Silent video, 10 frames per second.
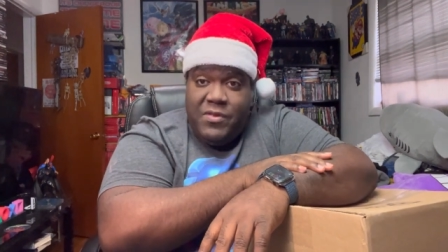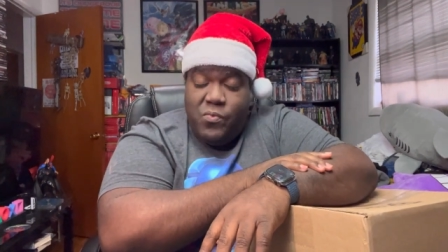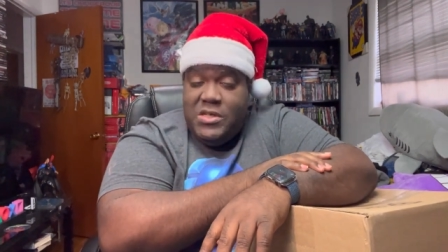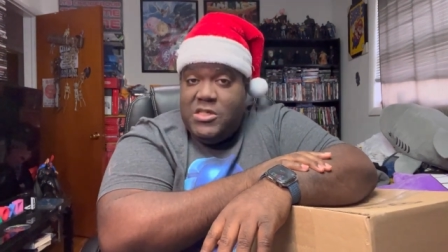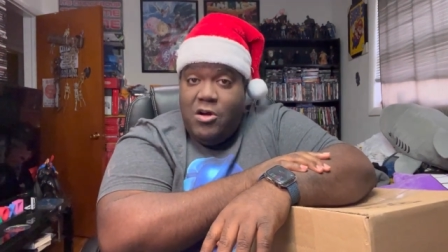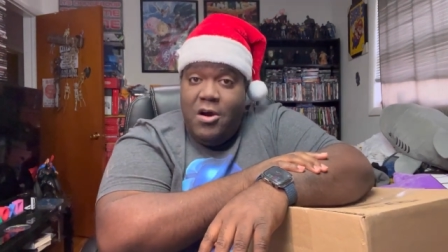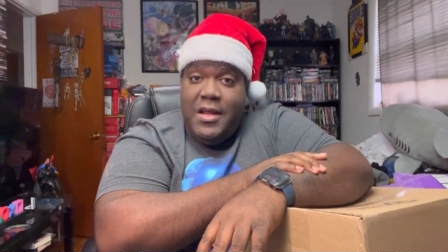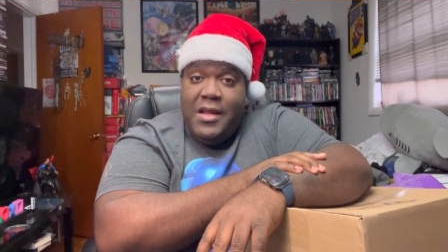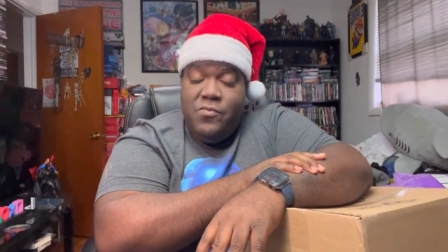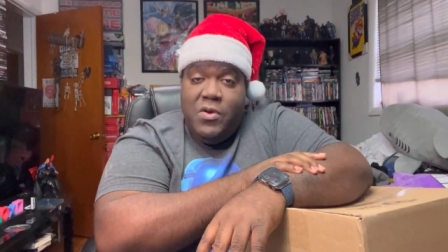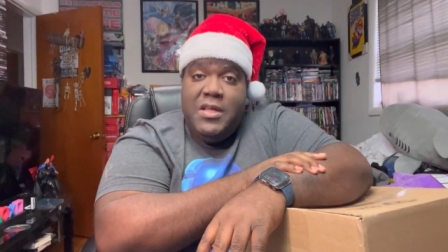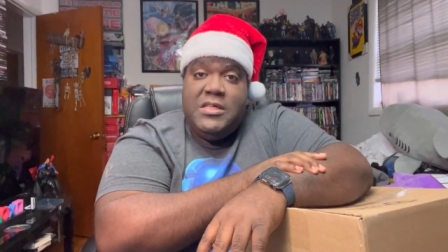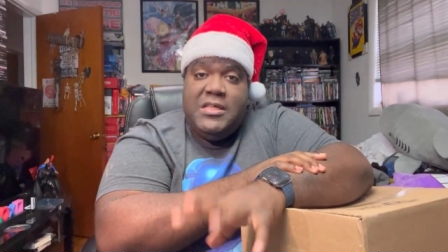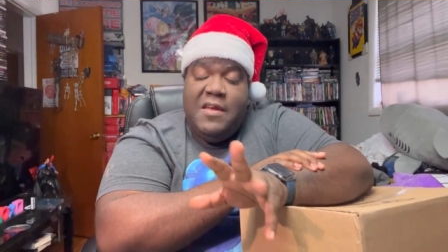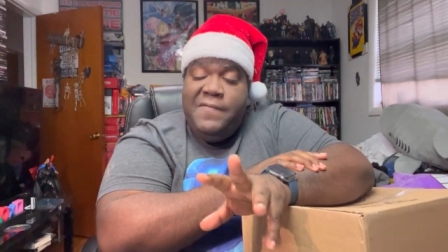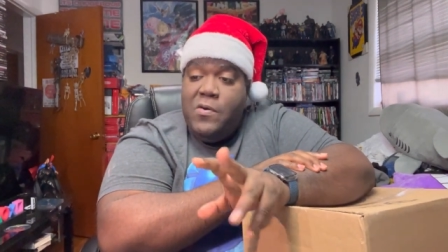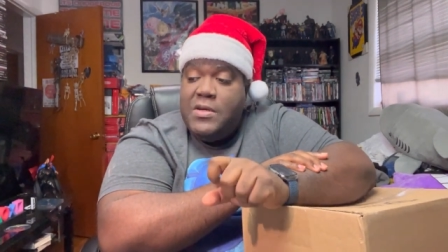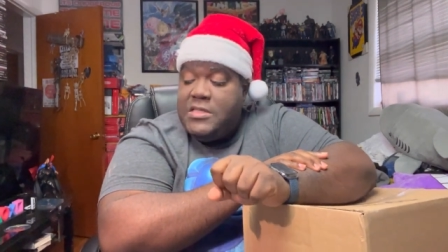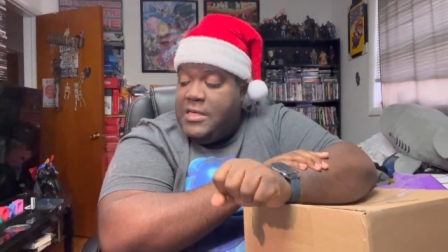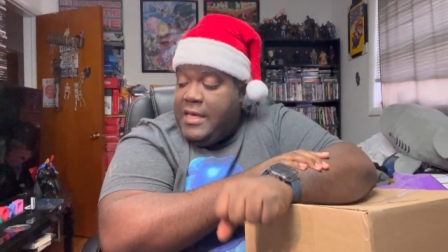to restart and really stay
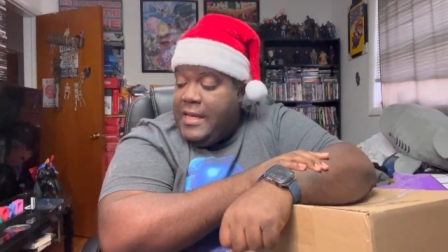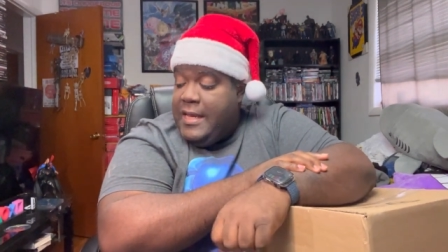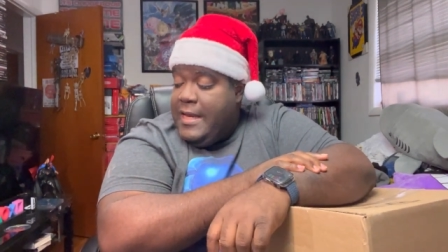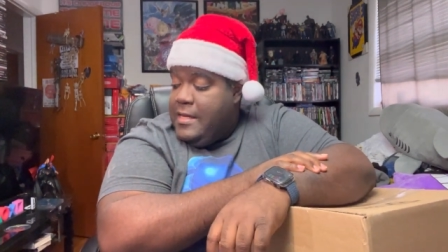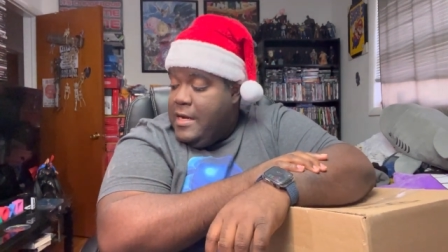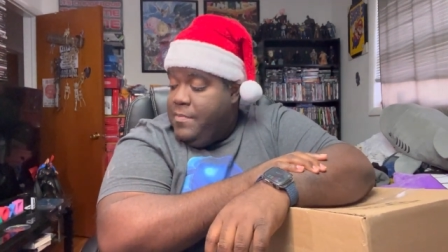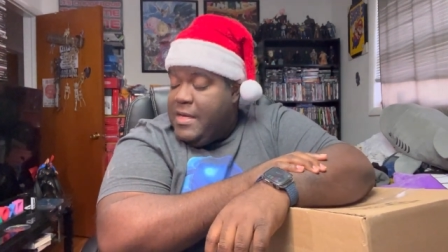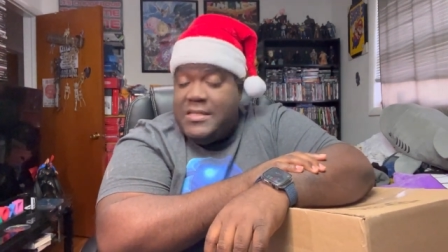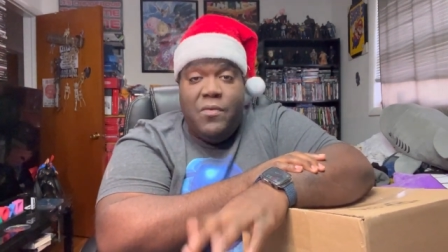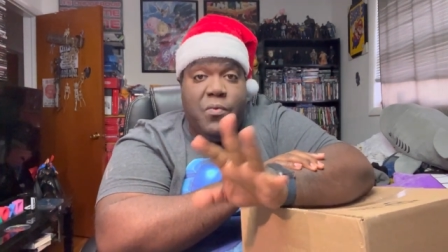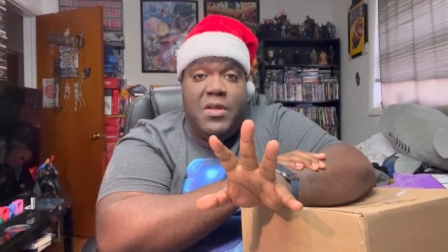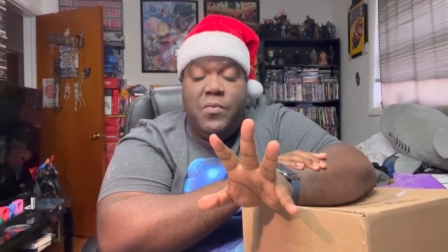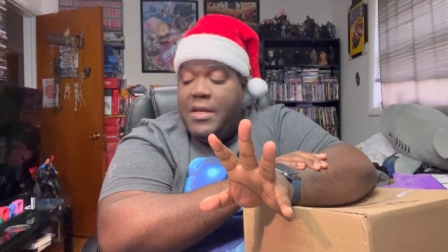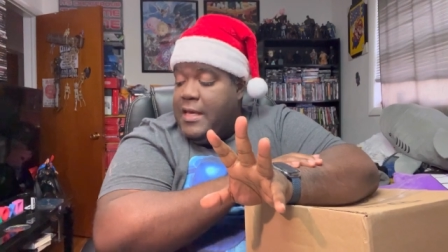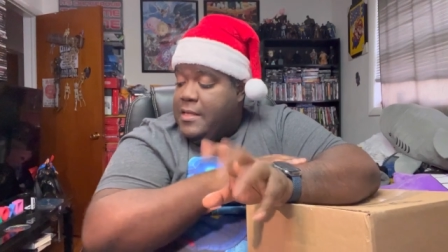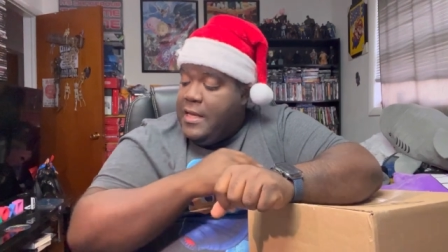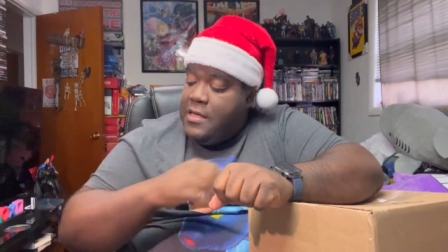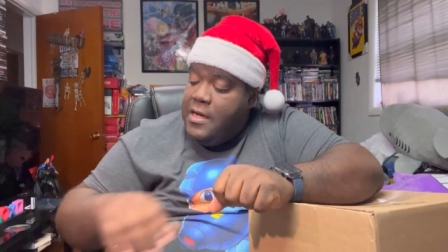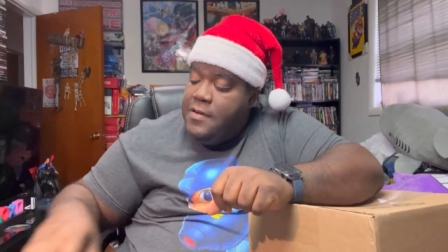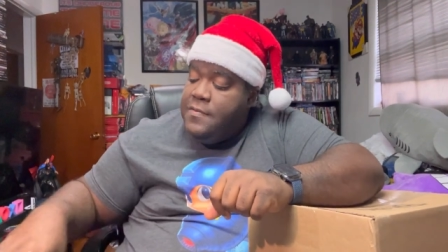focused and getting that done because I really want to get that
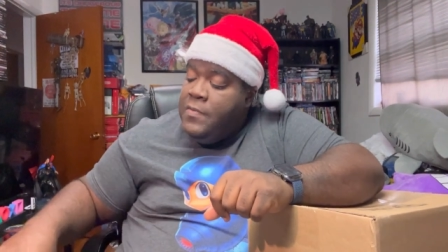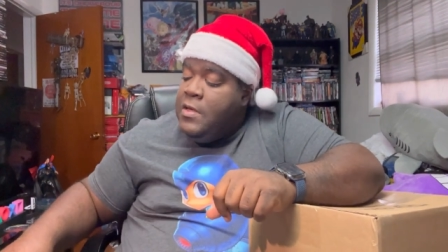done.